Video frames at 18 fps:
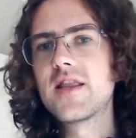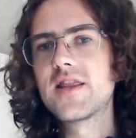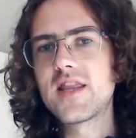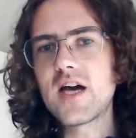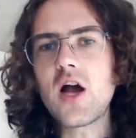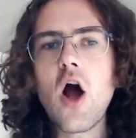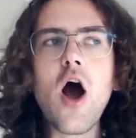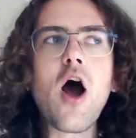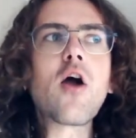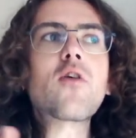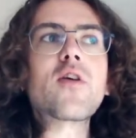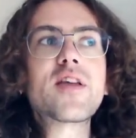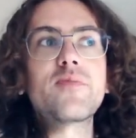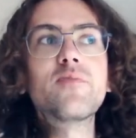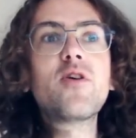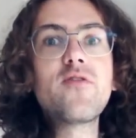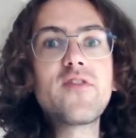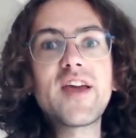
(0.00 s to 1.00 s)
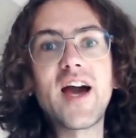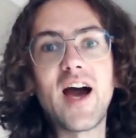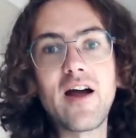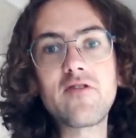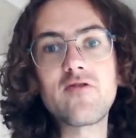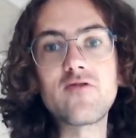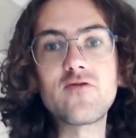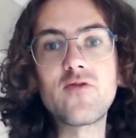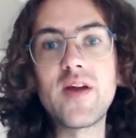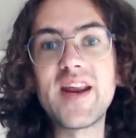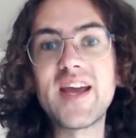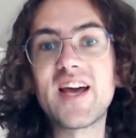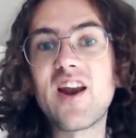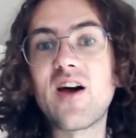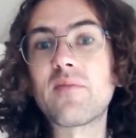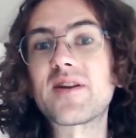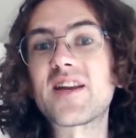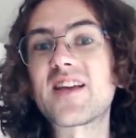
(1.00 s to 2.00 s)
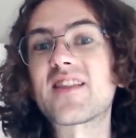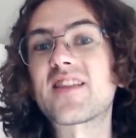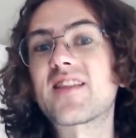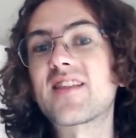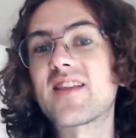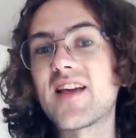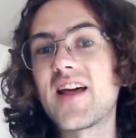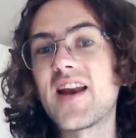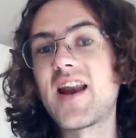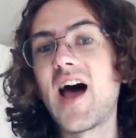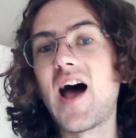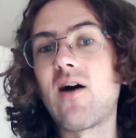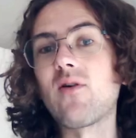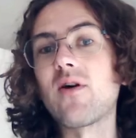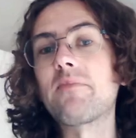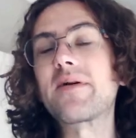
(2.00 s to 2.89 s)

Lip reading: is moving 120 kilometers an hour,